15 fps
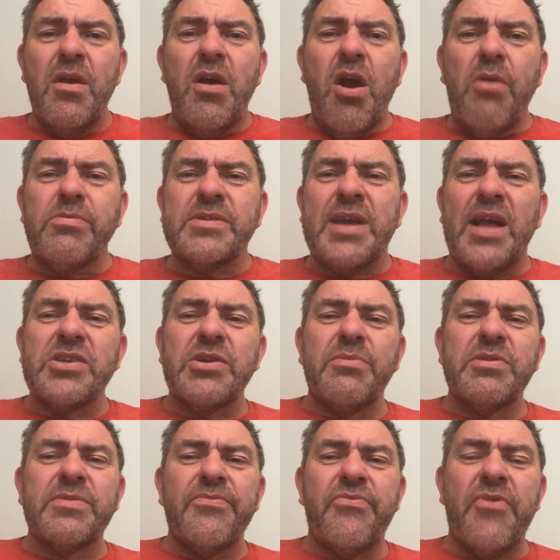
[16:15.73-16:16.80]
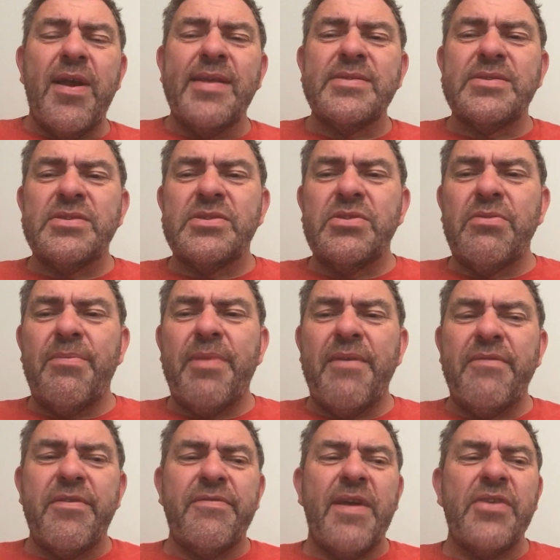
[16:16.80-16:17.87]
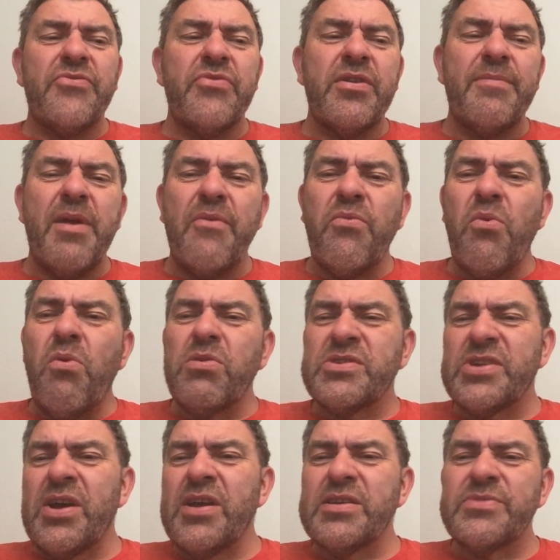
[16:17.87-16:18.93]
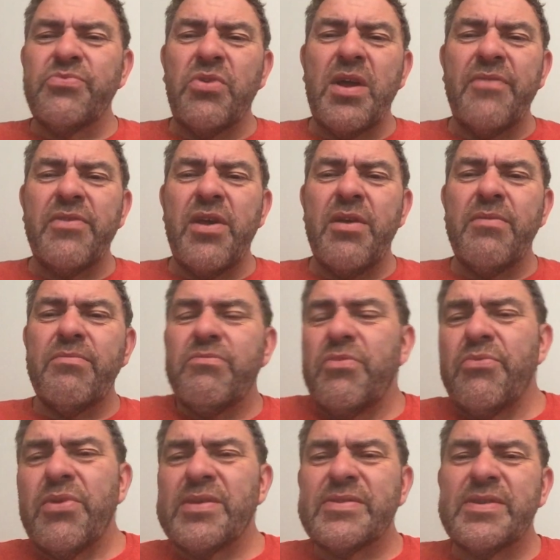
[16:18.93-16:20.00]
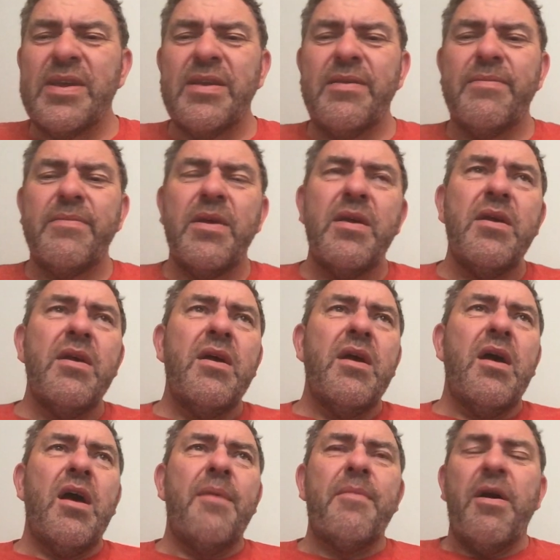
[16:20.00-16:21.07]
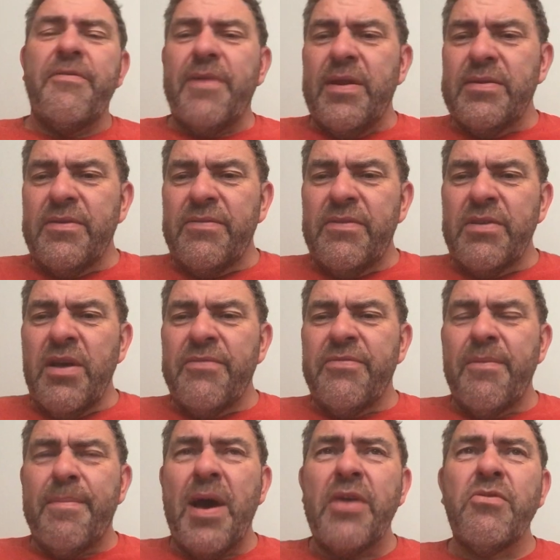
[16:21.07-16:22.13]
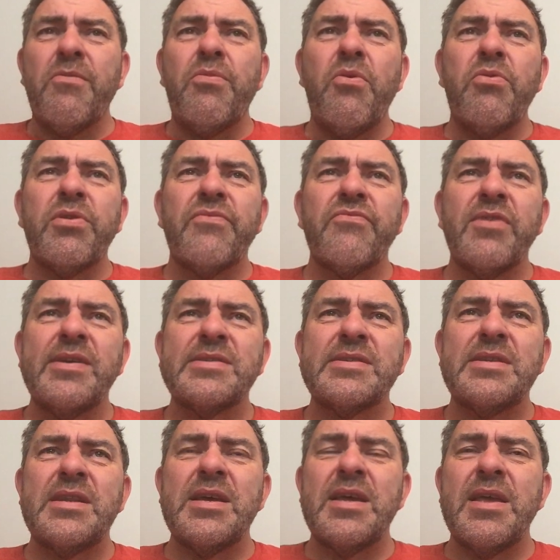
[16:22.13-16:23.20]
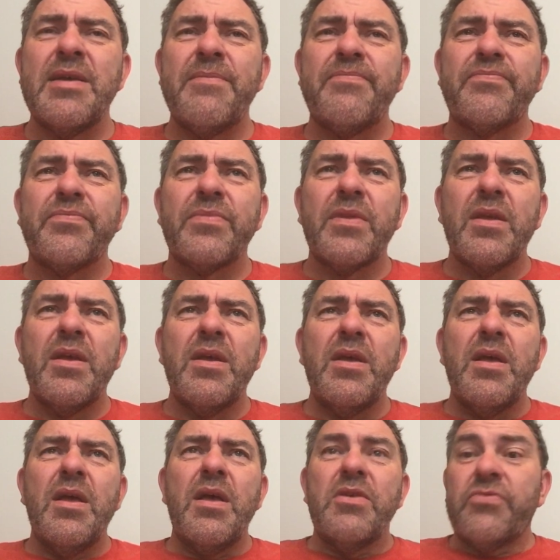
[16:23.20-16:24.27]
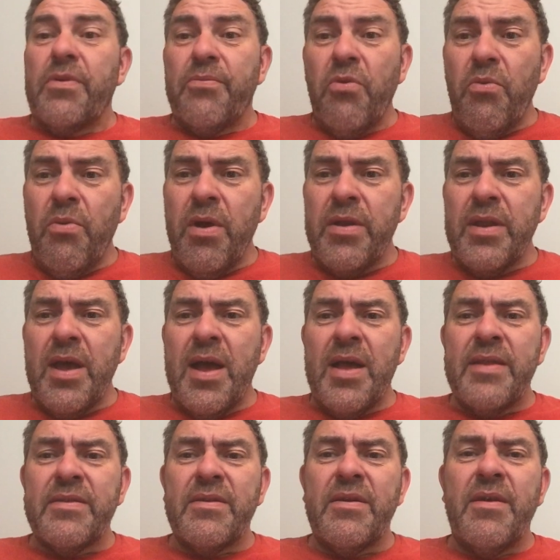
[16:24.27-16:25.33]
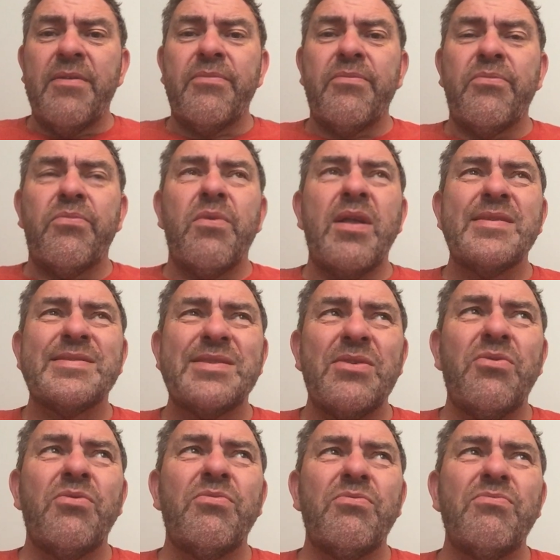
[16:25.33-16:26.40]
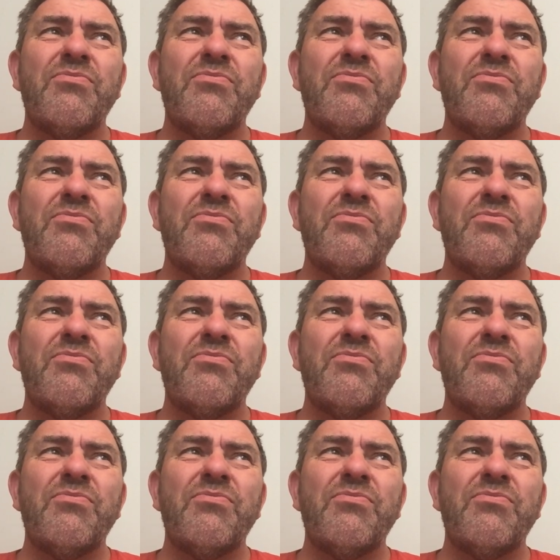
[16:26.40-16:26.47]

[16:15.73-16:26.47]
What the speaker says: I hope to catch up with some friends and do a bit of adventure and a bit of walks and hikes and what have you. We'll see. I found a love for paddle boarding recently, so I bought one, and until